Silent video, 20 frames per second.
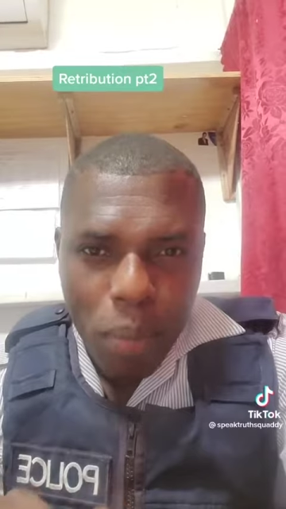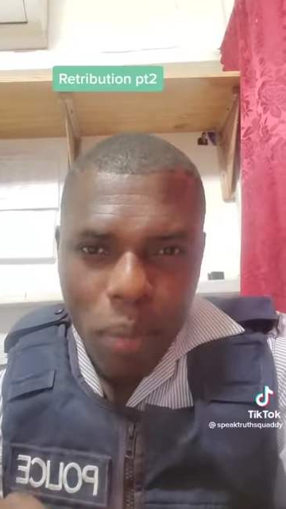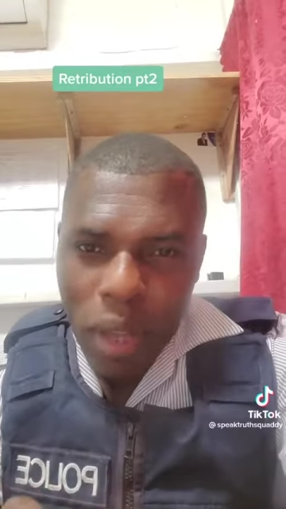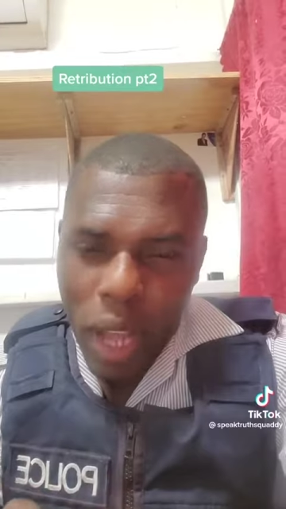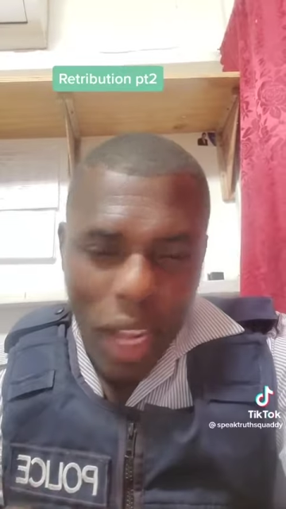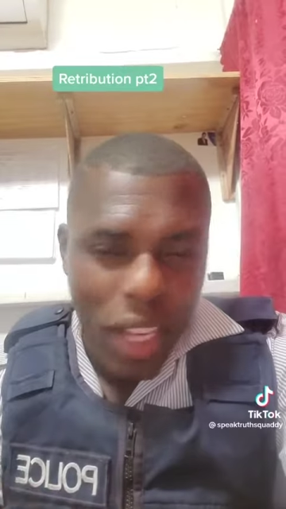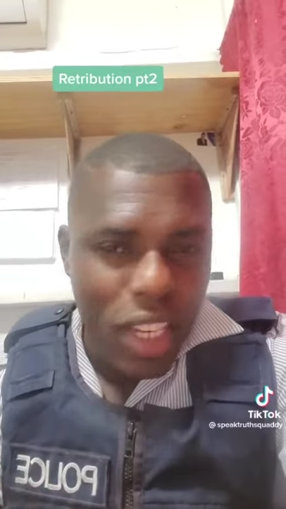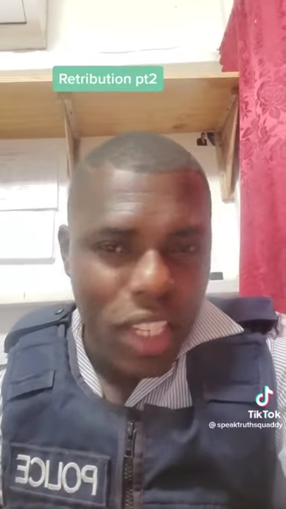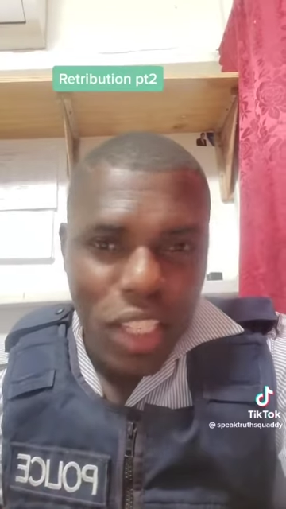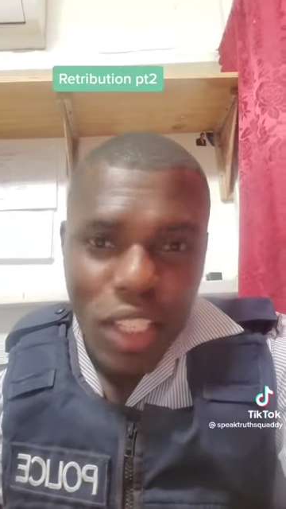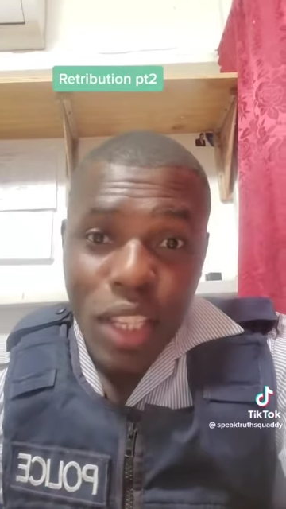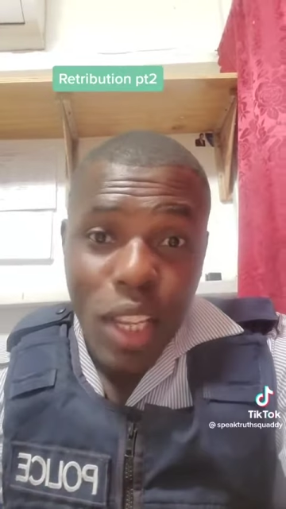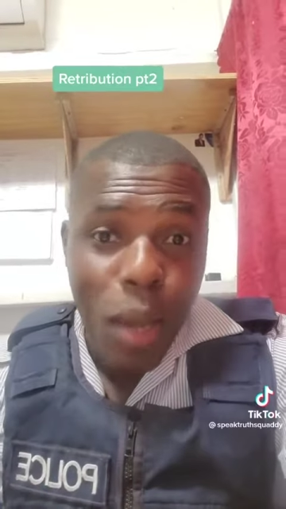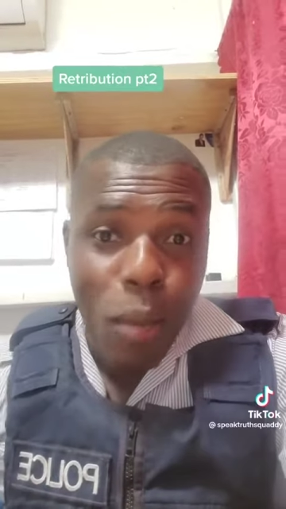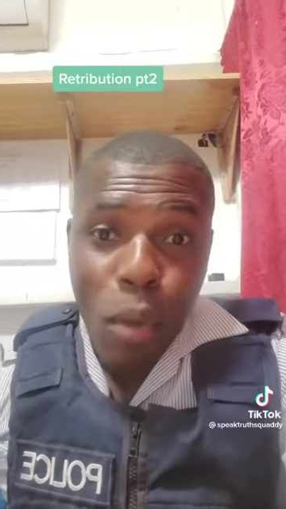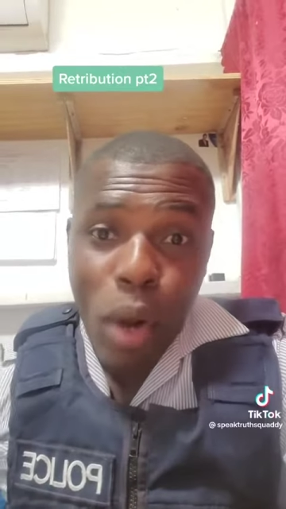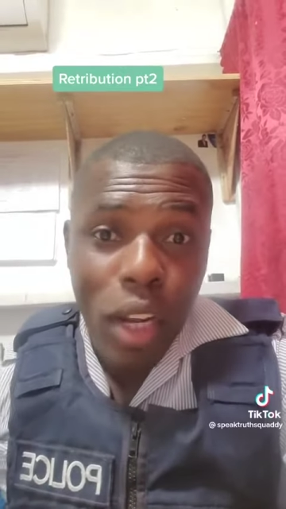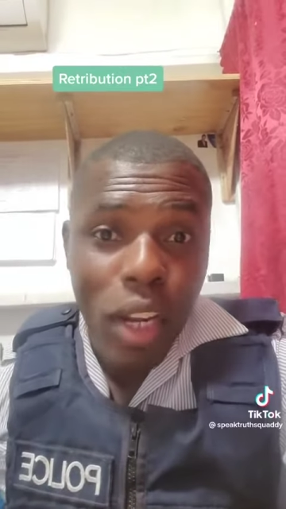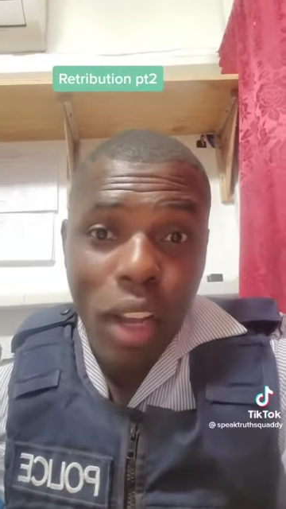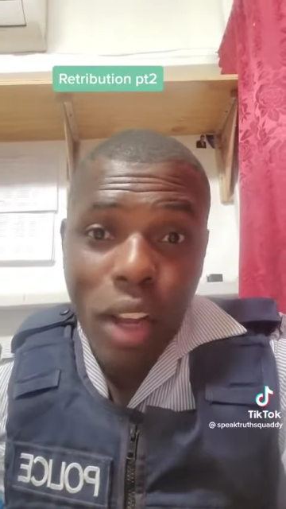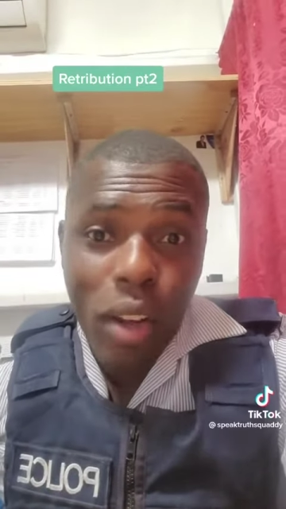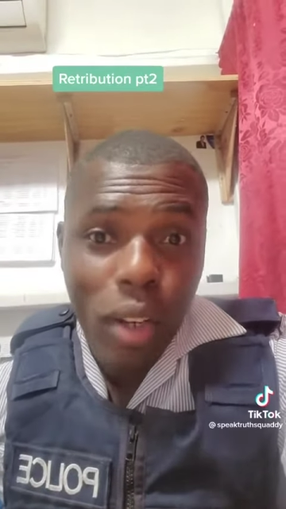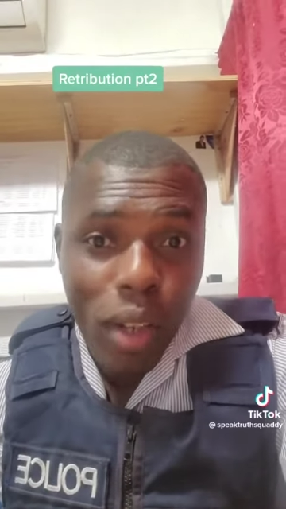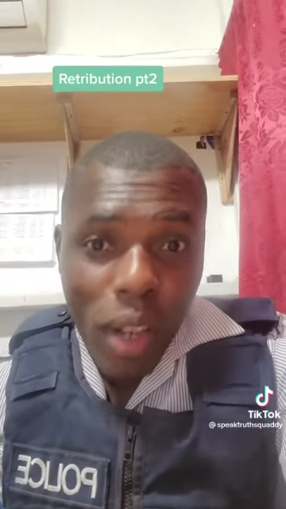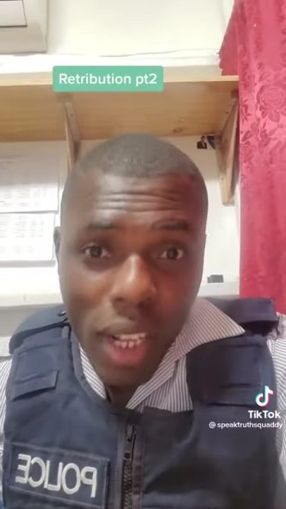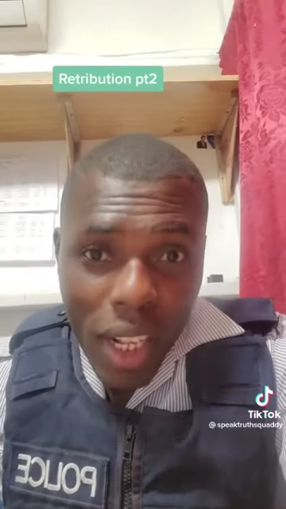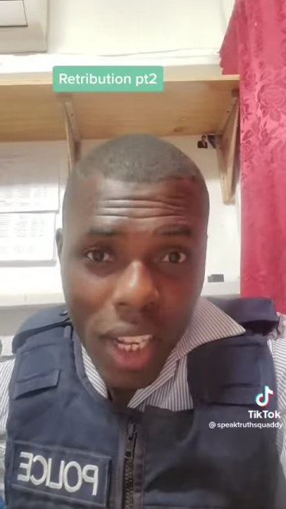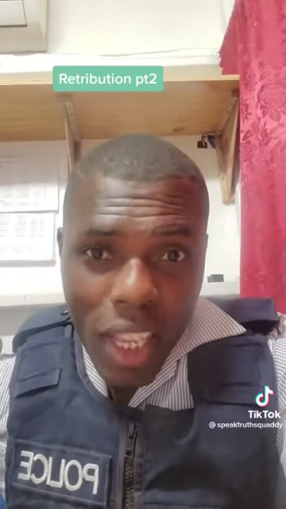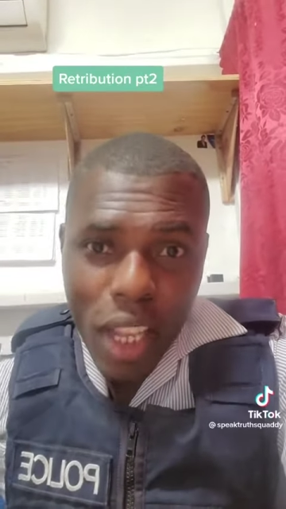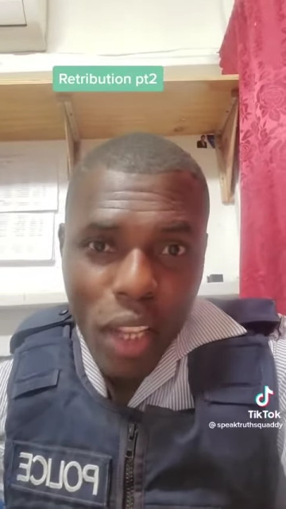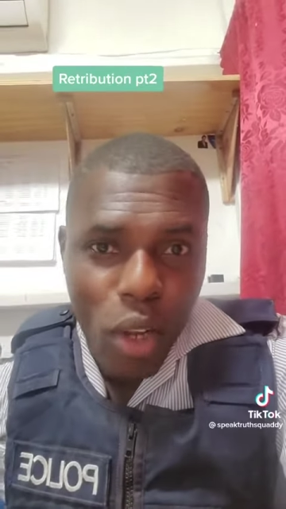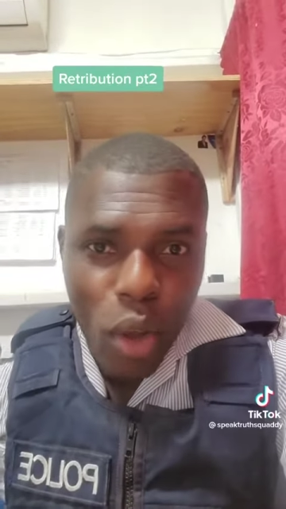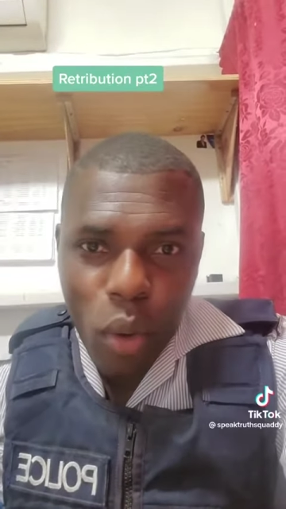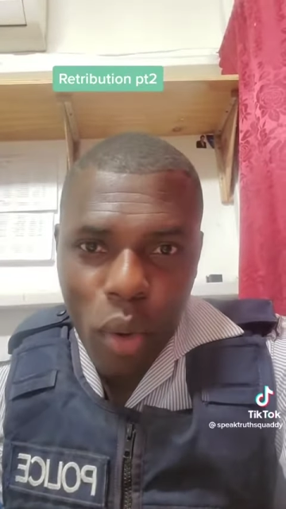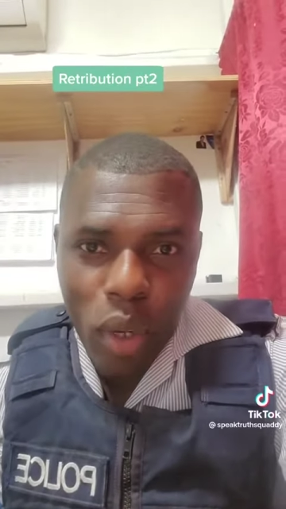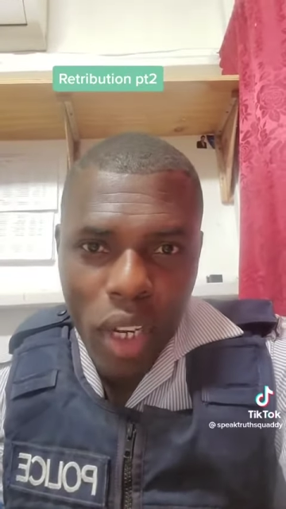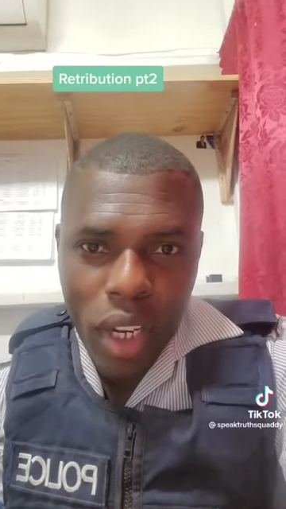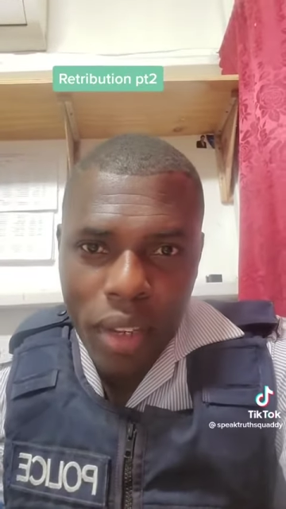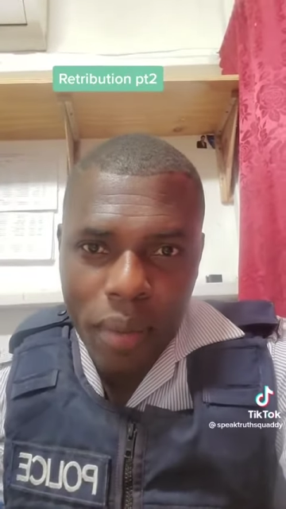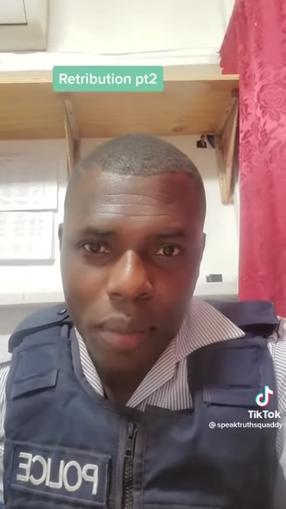are the same one you're gonna lay down
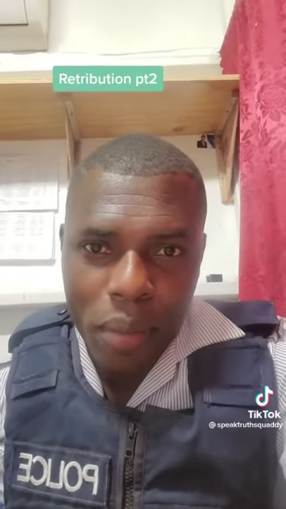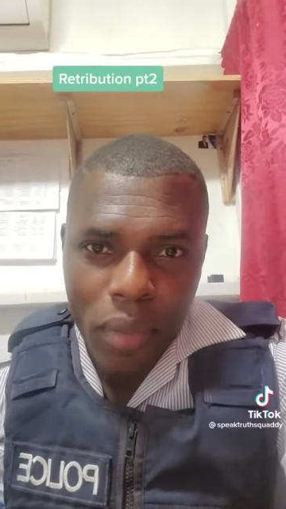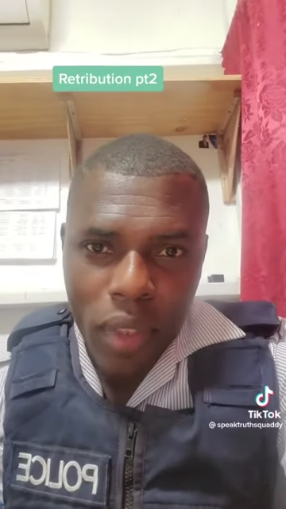in.